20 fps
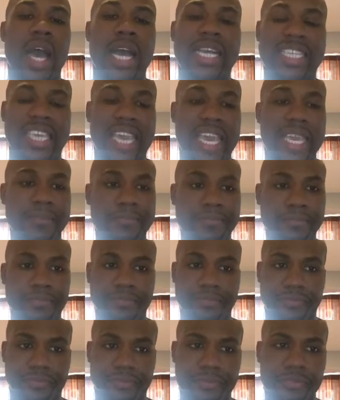again,
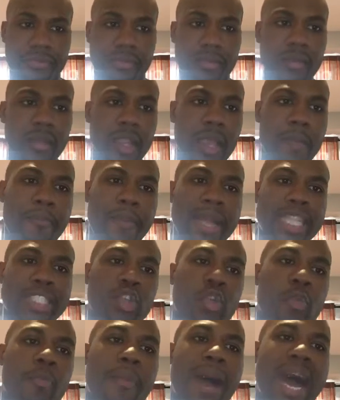the
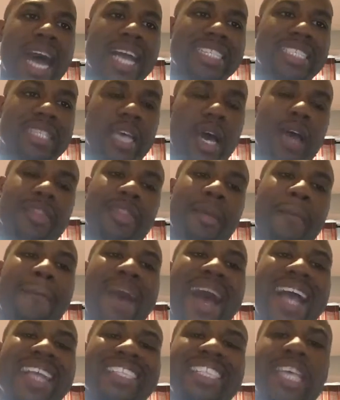
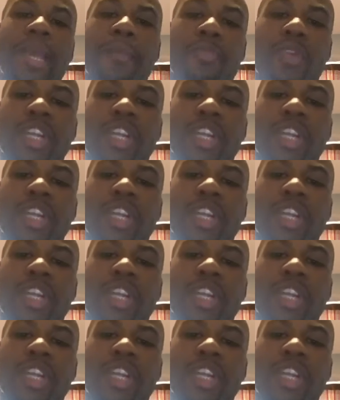mindset